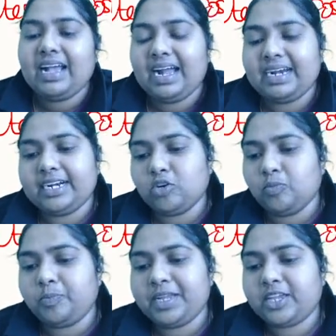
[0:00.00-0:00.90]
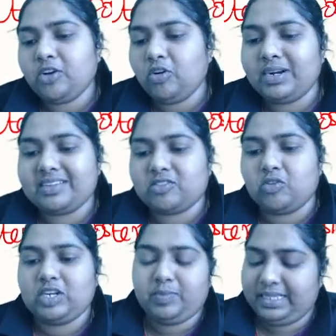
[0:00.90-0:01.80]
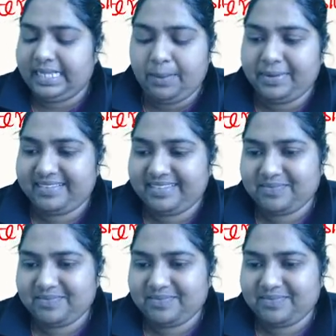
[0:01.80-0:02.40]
And 2pq, it is going to be the numbers.